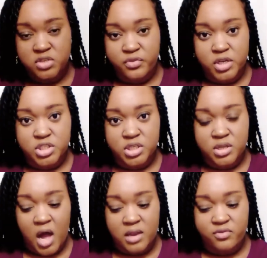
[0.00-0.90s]
extra
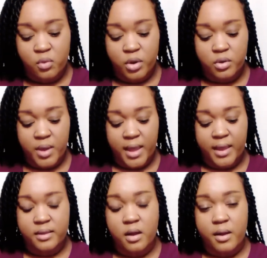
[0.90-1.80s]
virgin olive oil,
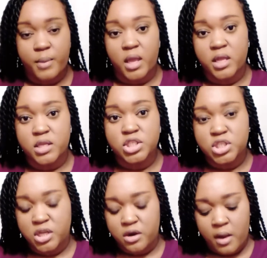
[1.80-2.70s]
and a
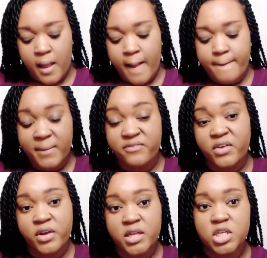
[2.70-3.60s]
conditioner. My
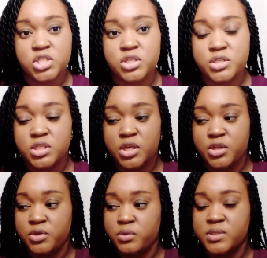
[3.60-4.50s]
favorite conditioner to
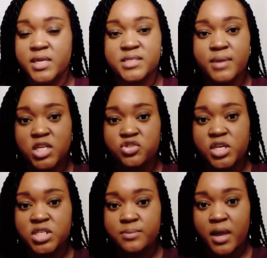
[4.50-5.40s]
use is my
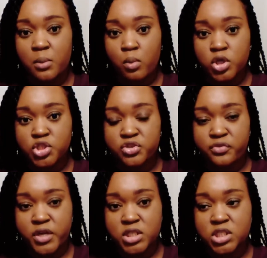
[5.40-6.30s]
Tresemme
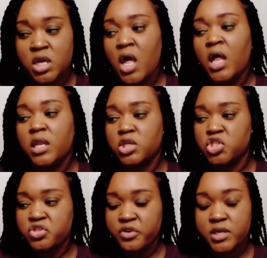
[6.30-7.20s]
Moisture Rich
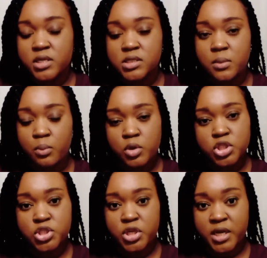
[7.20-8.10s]
Luxurious
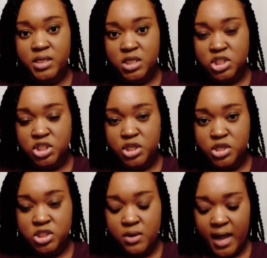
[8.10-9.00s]
Moisture
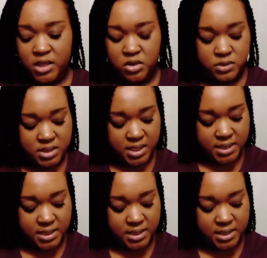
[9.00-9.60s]
Conditioner. So I use